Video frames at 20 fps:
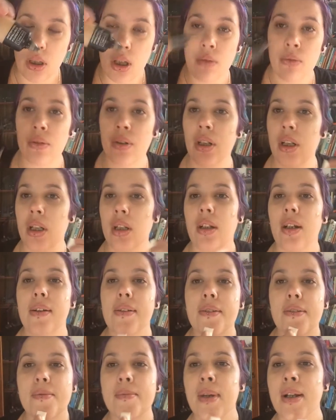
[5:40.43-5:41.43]
I really like
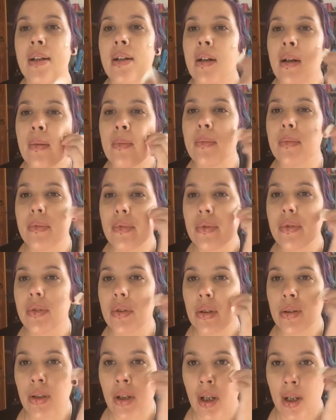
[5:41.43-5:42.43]
this makeup,
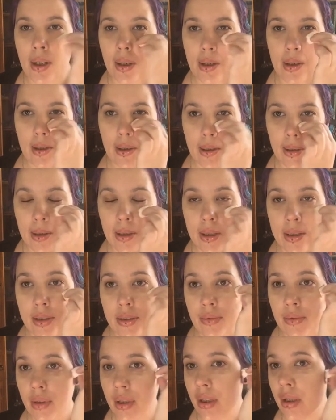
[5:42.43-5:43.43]
like
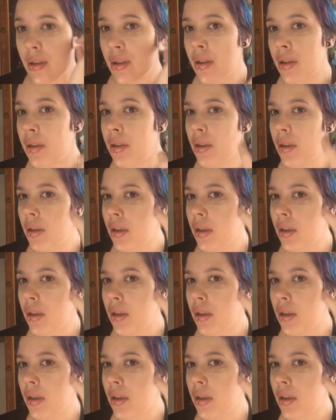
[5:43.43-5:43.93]
it's really good.